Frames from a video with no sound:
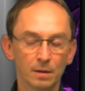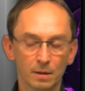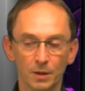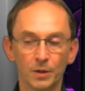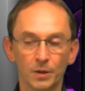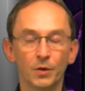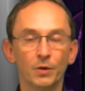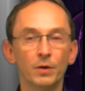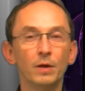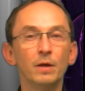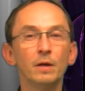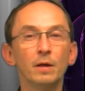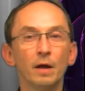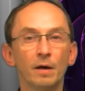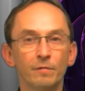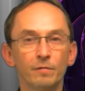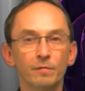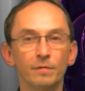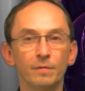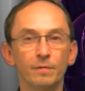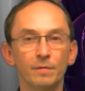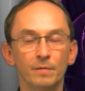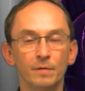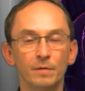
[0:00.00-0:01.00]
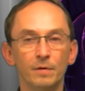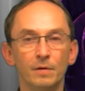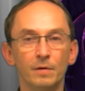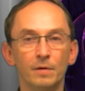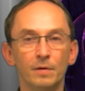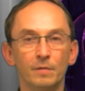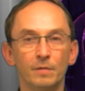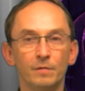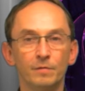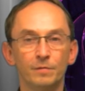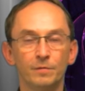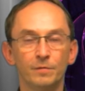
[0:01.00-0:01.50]
good enough
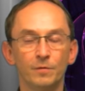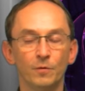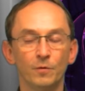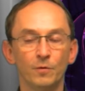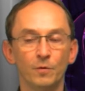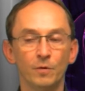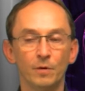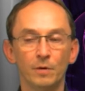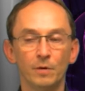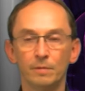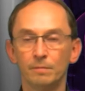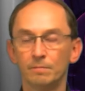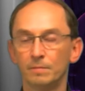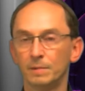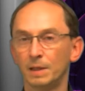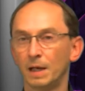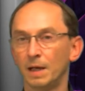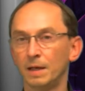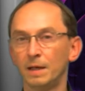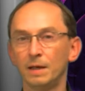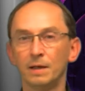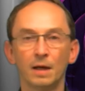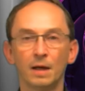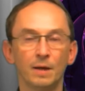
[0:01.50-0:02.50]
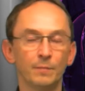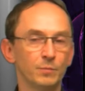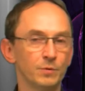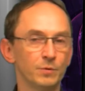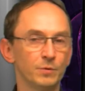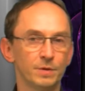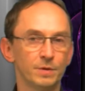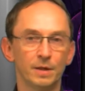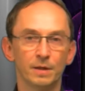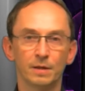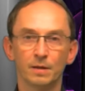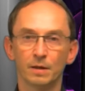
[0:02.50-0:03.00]
for
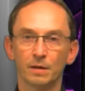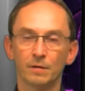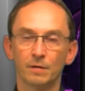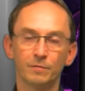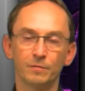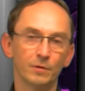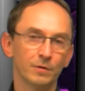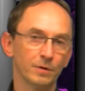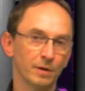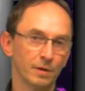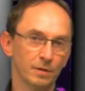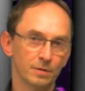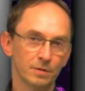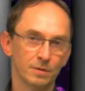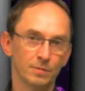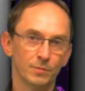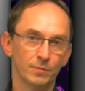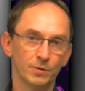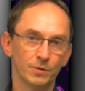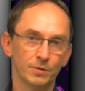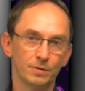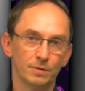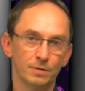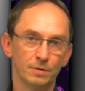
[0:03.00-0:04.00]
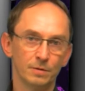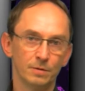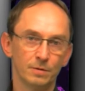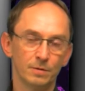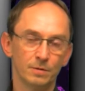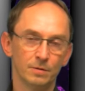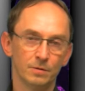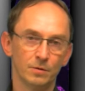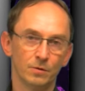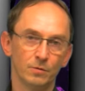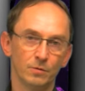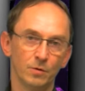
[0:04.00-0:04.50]
99% of your customers.
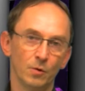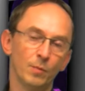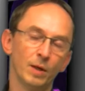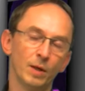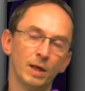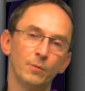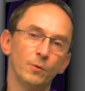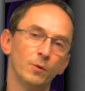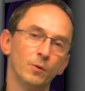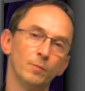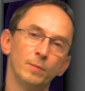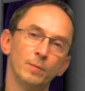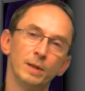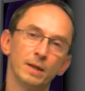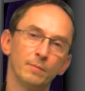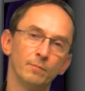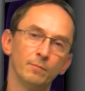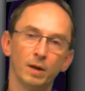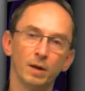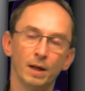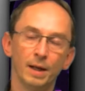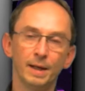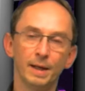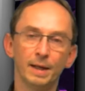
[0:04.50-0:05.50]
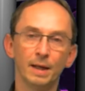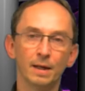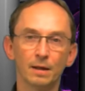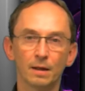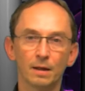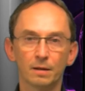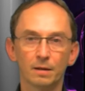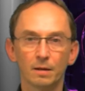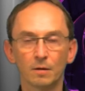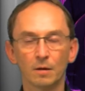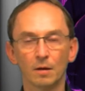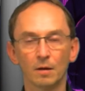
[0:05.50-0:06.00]
So nobody will be complaining
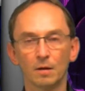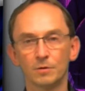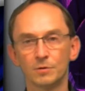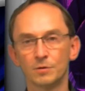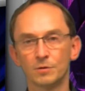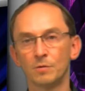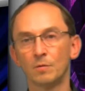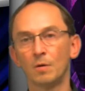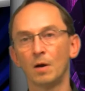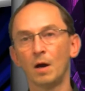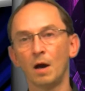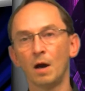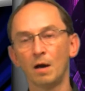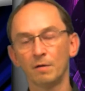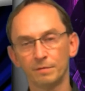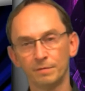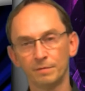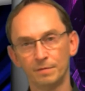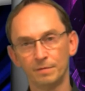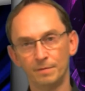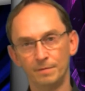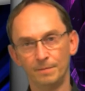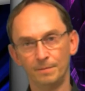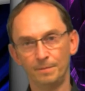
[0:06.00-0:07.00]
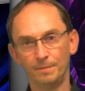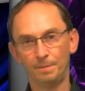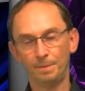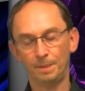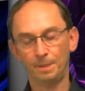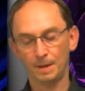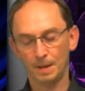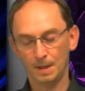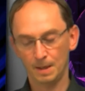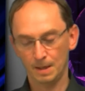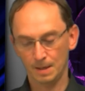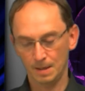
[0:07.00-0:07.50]
that the colors are off
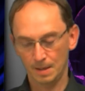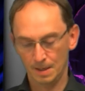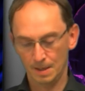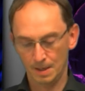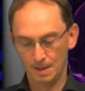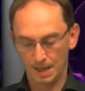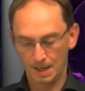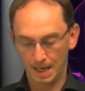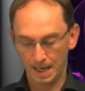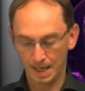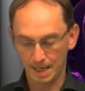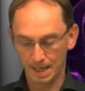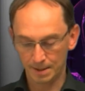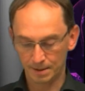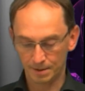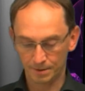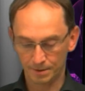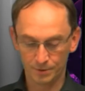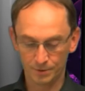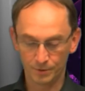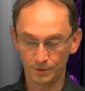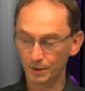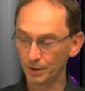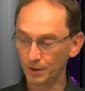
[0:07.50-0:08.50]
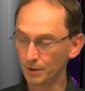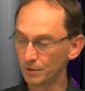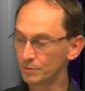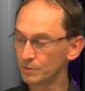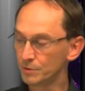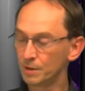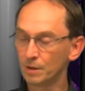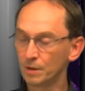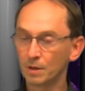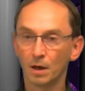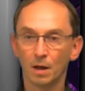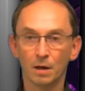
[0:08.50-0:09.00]
and to use
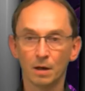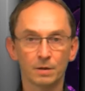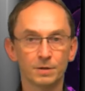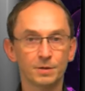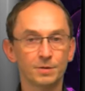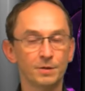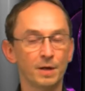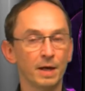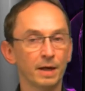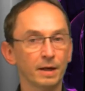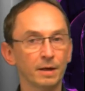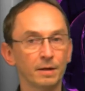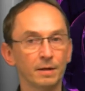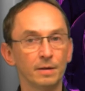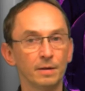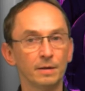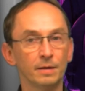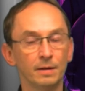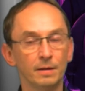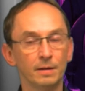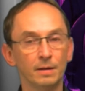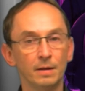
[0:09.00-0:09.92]
the color checker